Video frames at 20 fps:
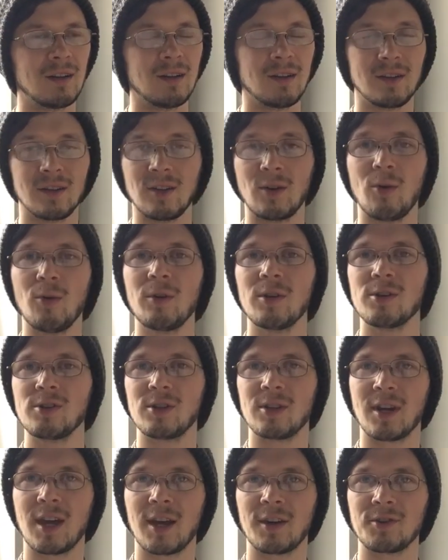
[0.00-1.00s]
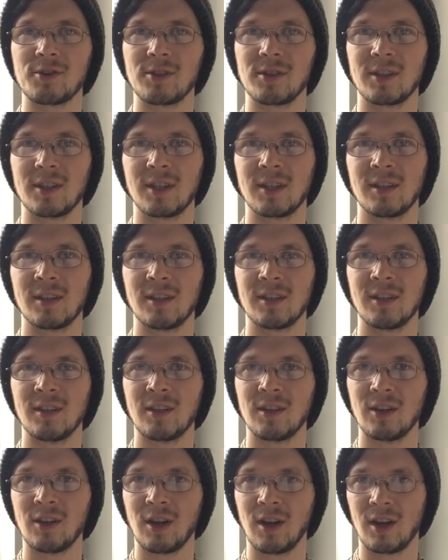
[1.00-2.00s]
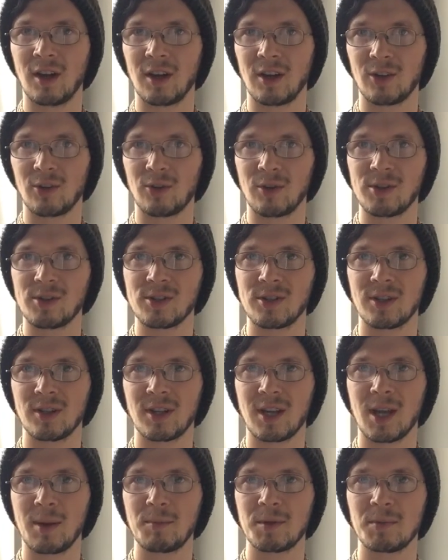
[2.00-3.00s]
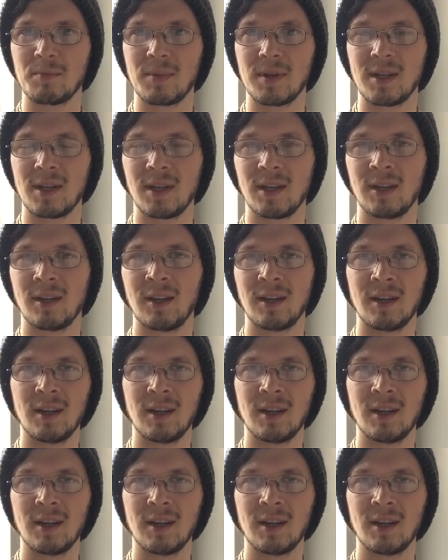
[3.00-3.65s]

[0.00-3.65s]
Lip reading: the origin actually. Krishna came to be,